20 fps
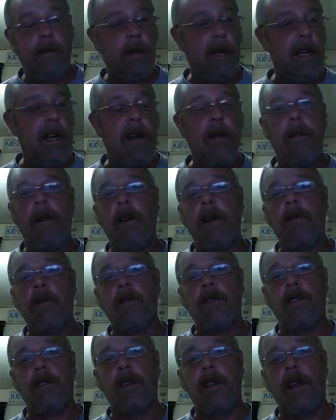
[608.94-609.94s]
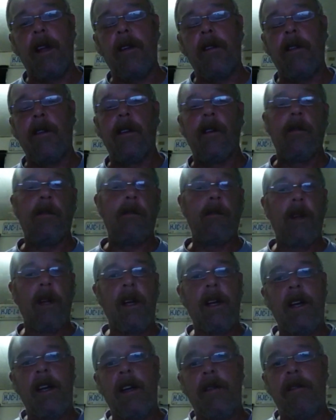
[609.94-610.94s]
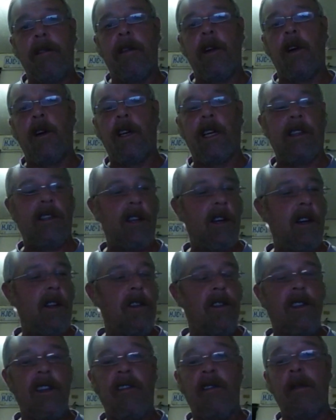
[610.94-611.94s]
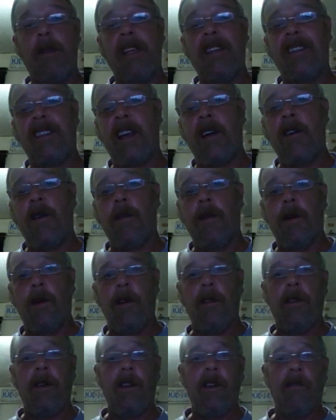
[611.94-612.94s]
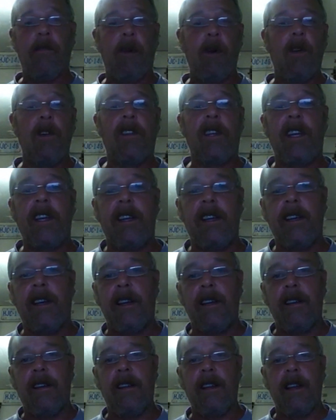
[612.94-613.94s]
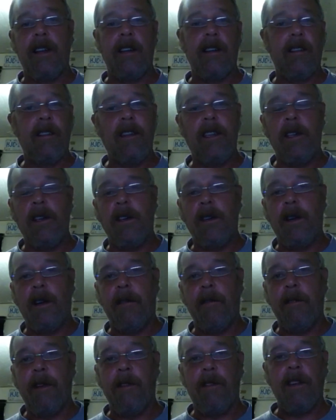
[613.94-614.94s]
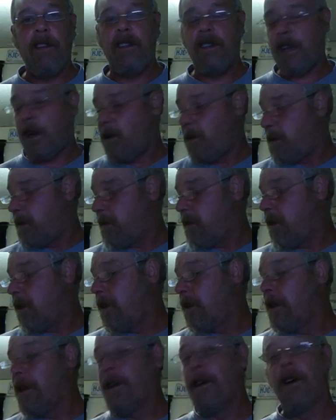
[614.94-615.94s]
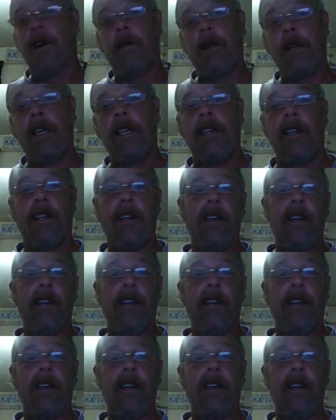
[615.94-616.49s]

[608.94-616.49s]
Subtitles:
I mean, anybody who's, I don't know, if you've got a guitar that's never been set up or that you've bought second hand, then you don't know whether it's set up at all, you know what I mean?